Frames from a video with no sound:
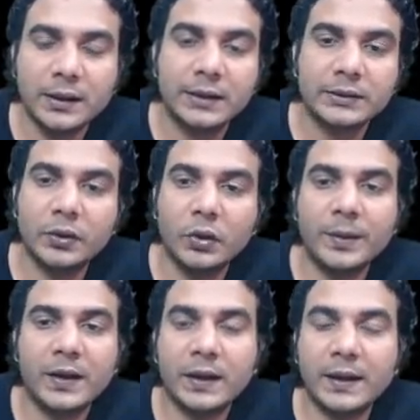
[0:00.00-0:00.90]
So no
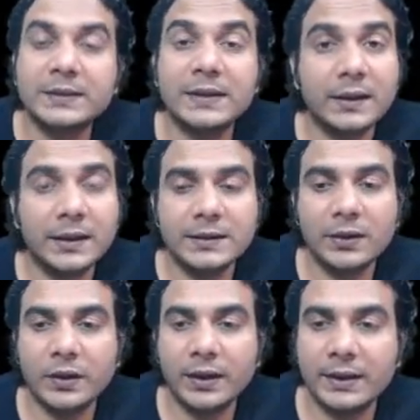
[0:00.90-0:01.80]
matter it is
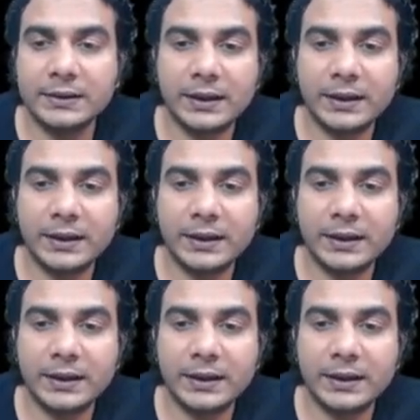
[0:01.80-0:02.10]
increasing or decreasing,